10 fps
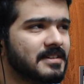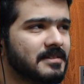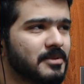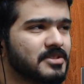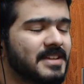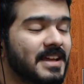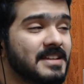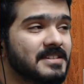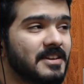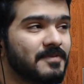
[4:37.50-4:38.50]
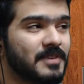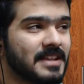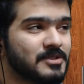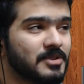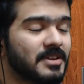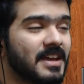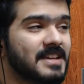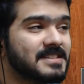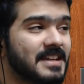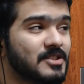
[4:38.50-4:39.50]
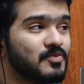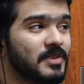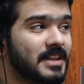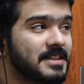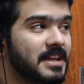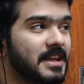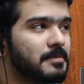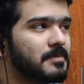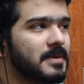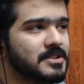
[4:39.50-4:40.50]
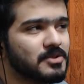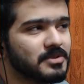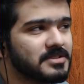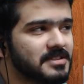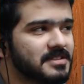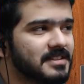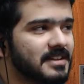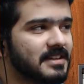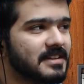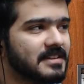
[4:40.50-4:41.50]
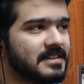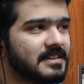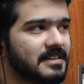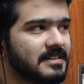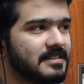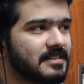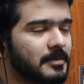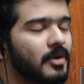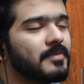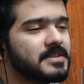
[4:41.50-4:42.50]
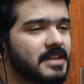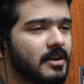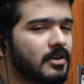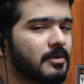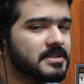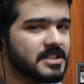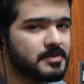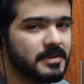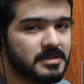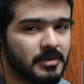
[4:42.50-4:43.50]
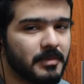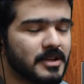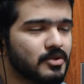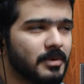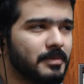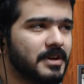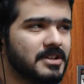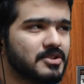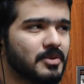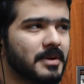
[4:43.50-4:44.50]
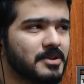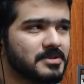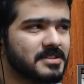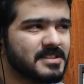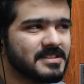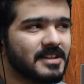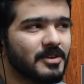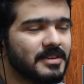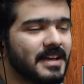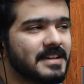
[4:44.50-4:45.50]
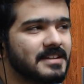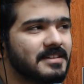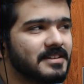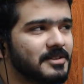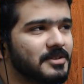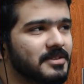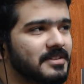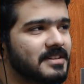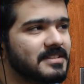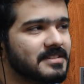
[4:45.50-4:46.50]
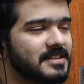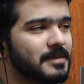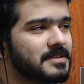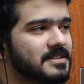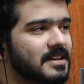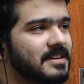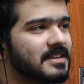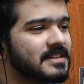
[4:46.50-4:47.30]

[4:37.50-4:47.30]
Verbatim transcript: because that is, if that's not the case, that is really deep metro station there. I mean, obviously I don't have much experience about metro, but I'm pretty sure metro stations are not that deep inside.